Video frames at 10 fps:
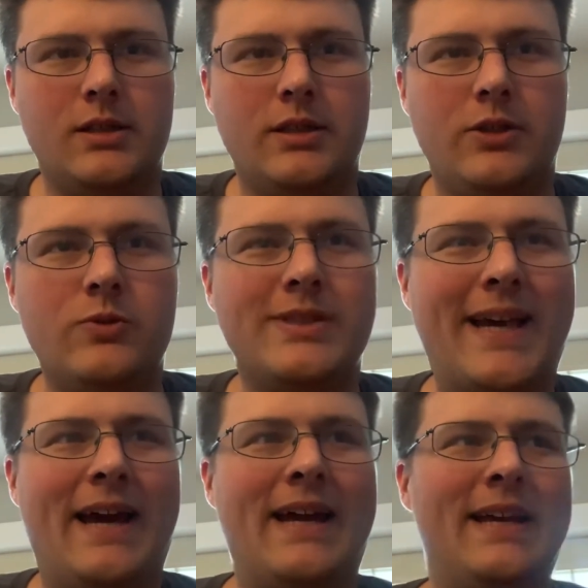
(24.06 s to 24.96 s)
You
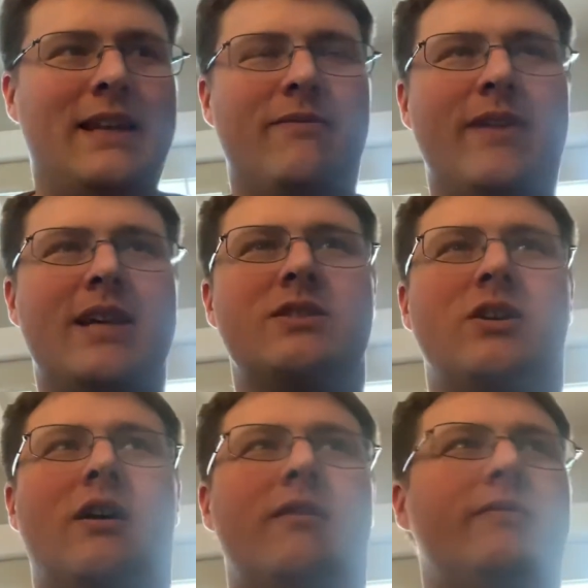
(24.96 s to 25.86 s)
sat in the face
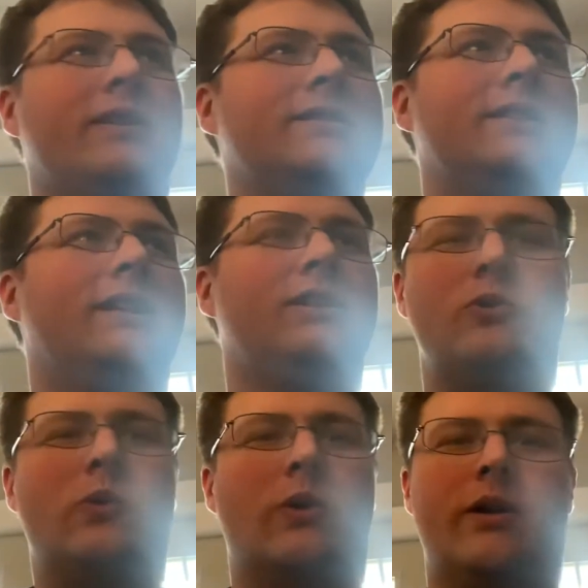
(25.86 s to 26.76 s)
off and said
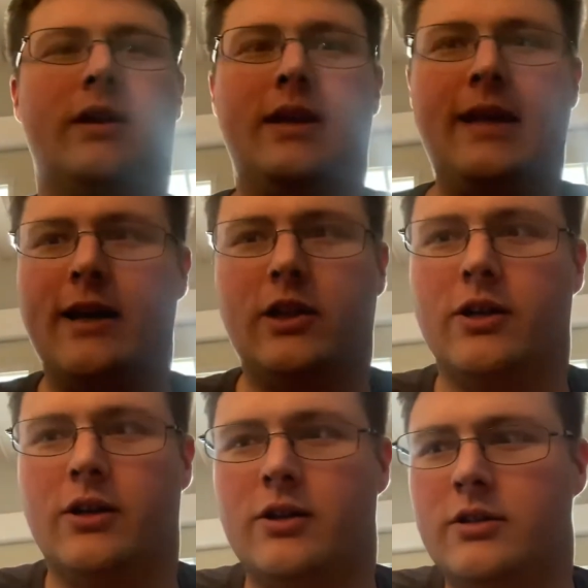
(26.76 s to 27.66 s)
you're going to kill
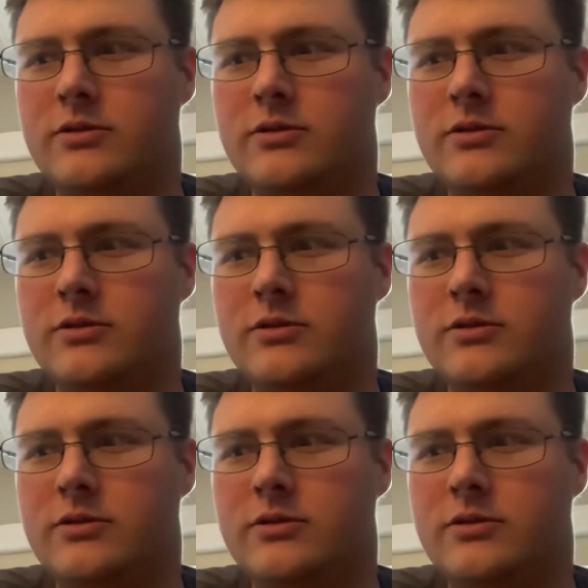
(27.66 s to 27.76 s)
her